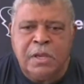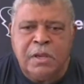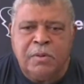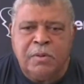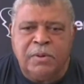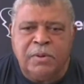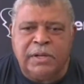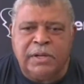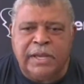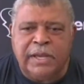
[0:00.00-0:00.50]

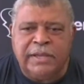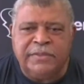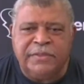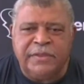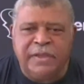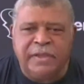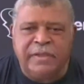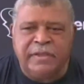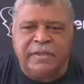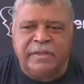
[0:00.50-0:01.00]
Well, I
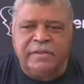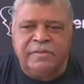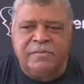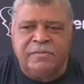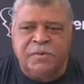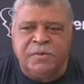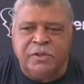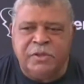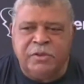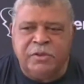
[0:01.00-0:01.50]
think
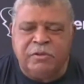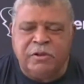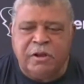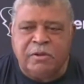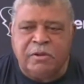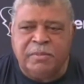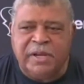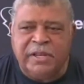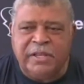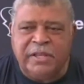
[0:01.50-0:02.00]
when you talk
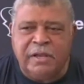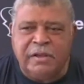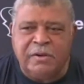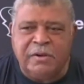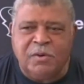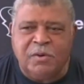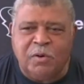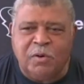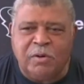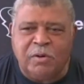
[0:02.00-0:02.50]
about a young
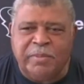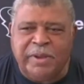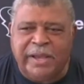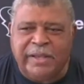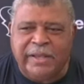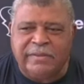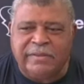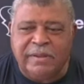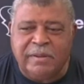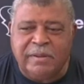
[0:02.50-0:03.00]

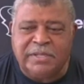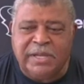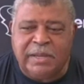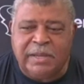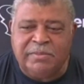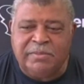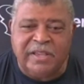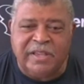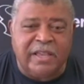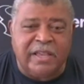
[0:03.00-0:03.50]
quarterback,
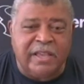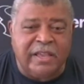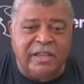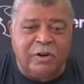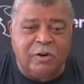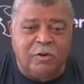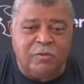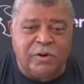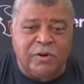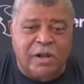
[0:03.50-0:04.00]
sometimes they can get
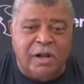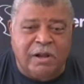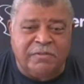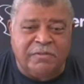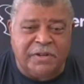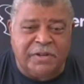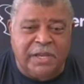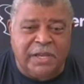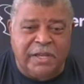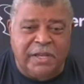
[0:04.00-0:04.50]

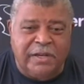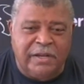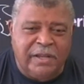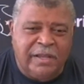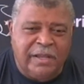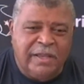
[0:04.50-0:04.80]
overconfident